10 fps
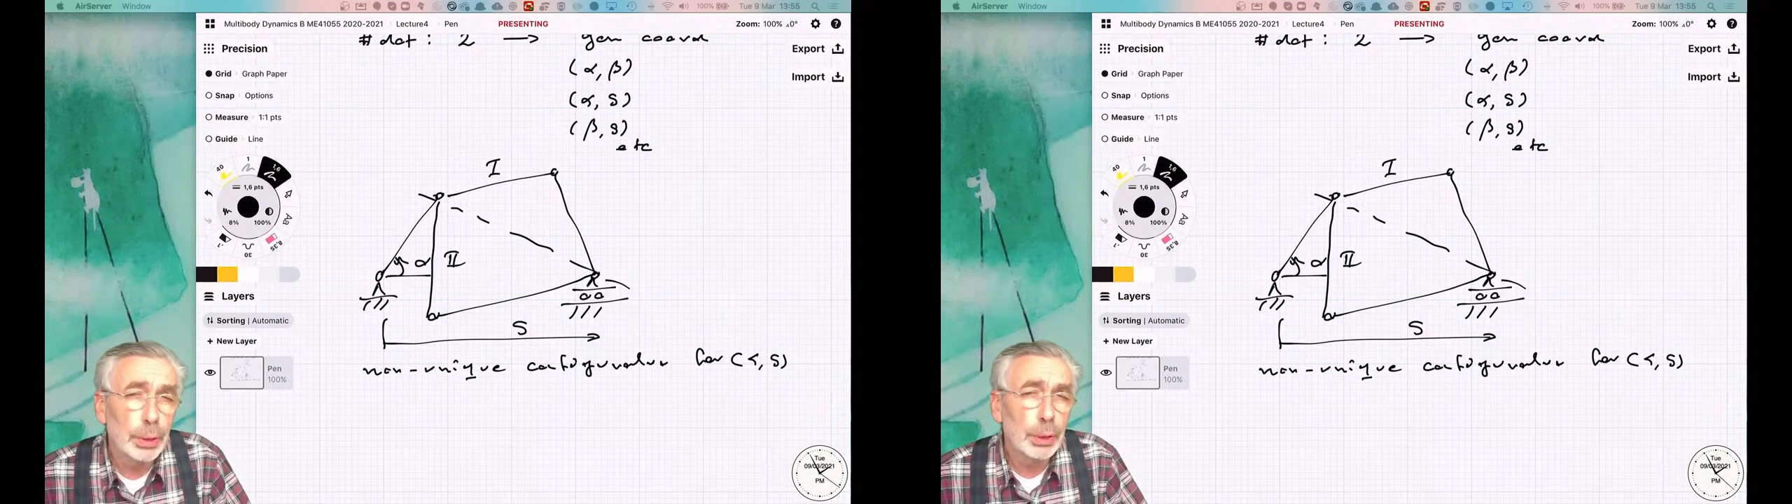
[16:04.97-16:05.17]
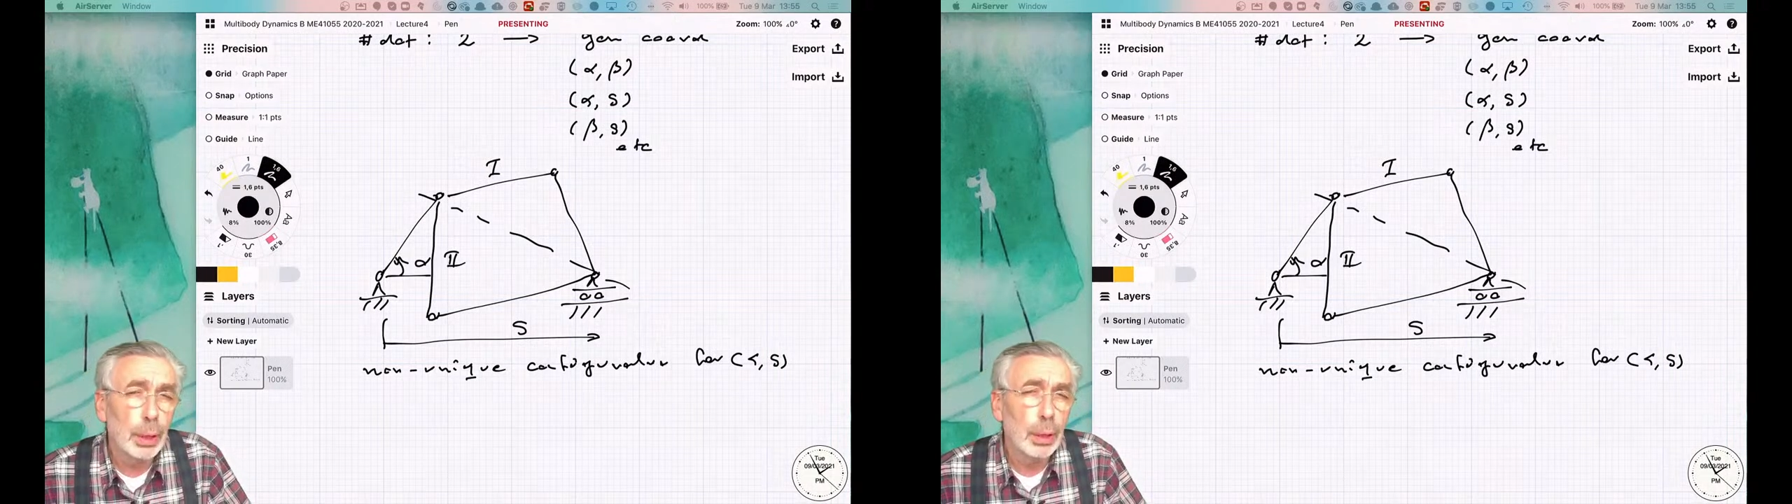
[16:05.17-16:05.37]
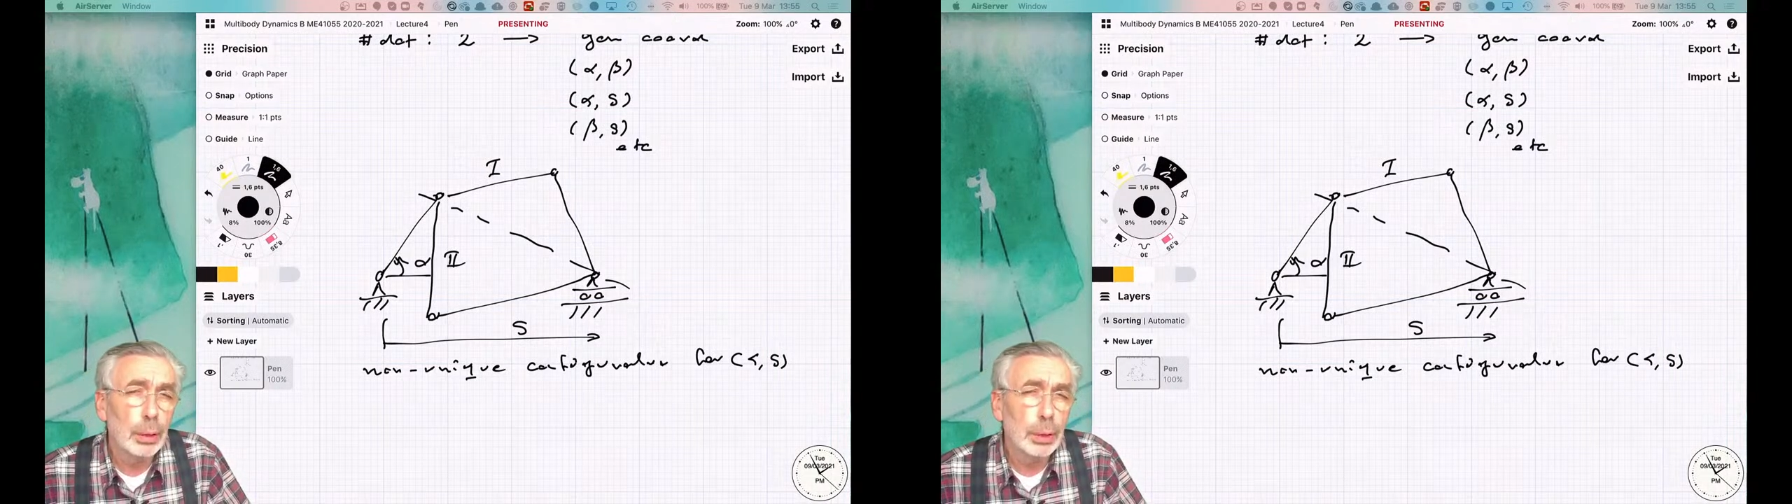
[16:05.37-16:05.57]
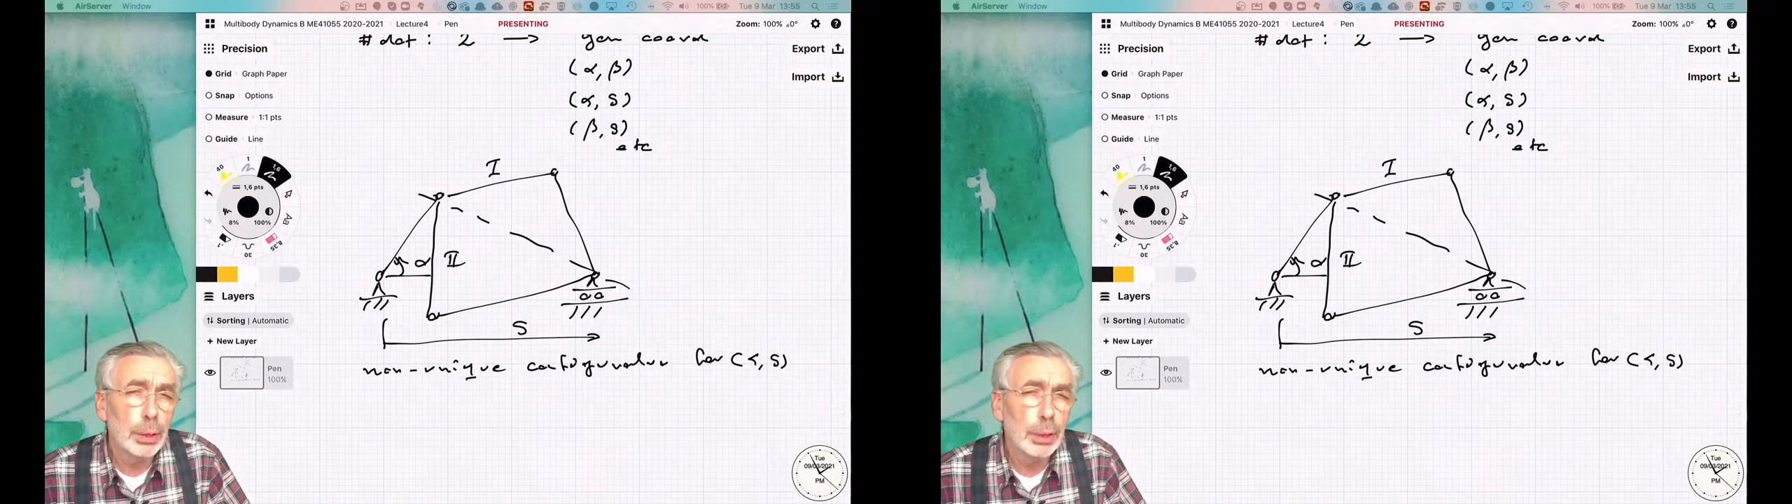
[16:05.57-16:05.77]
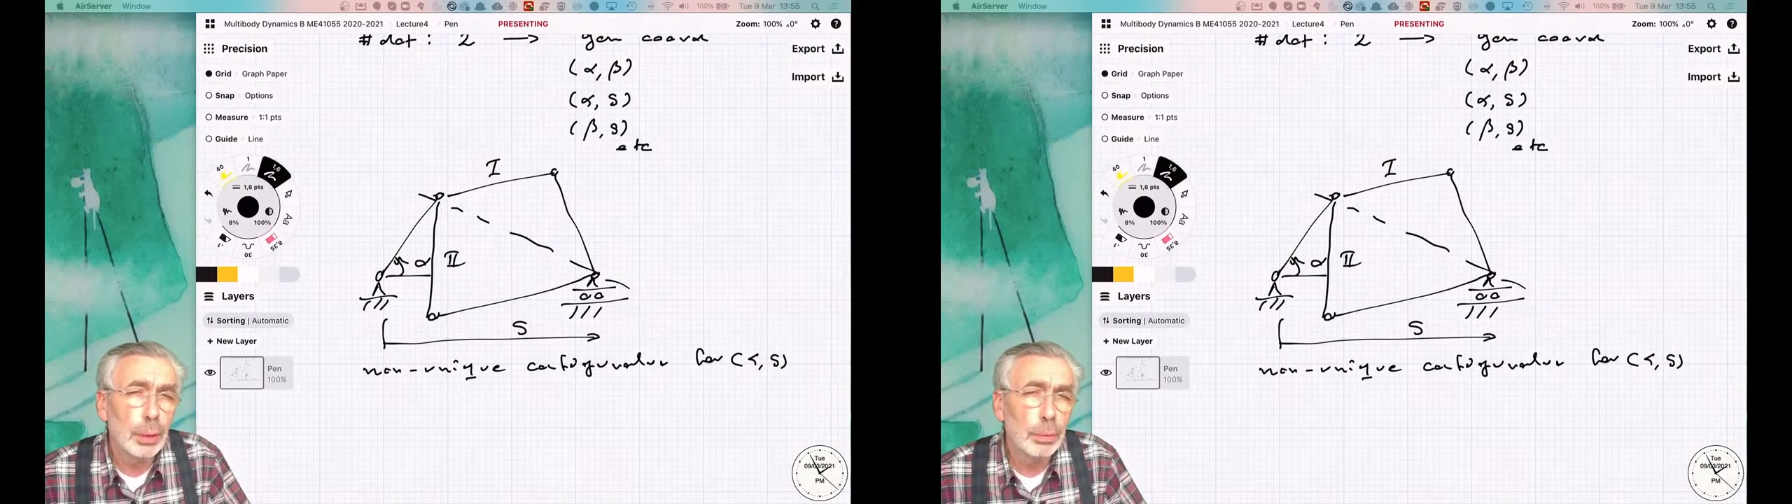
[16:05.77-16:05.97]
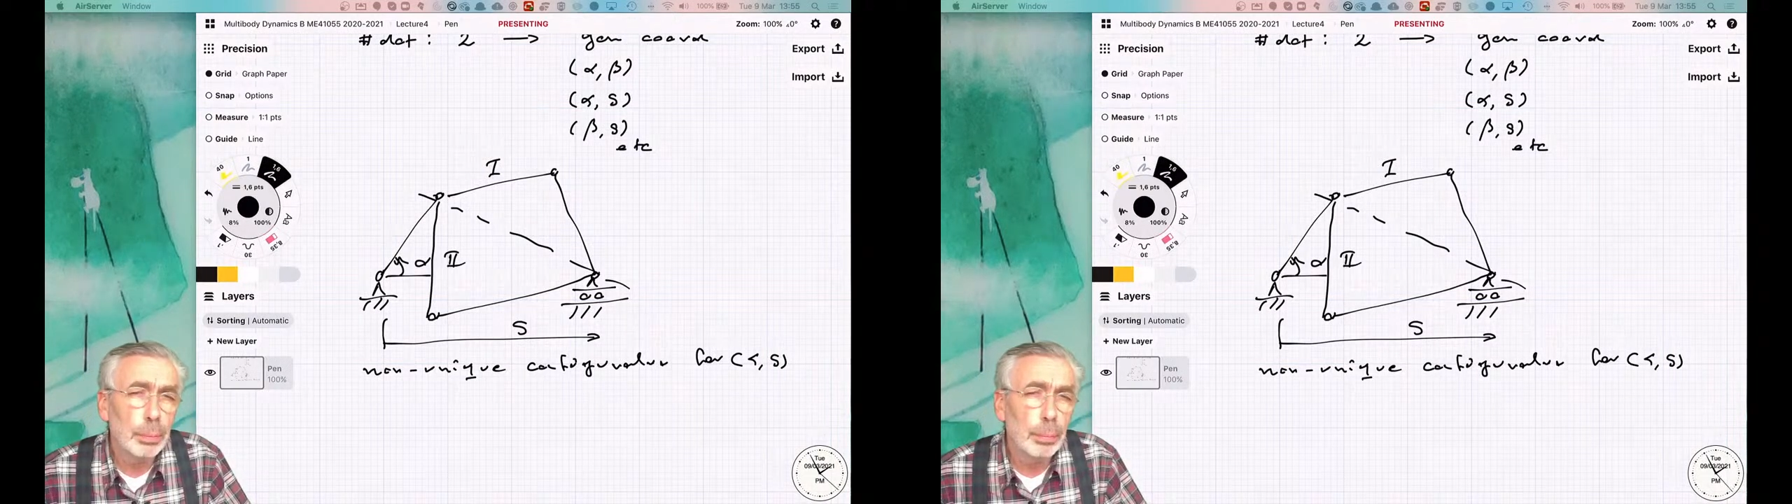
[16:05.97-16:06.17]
discovered,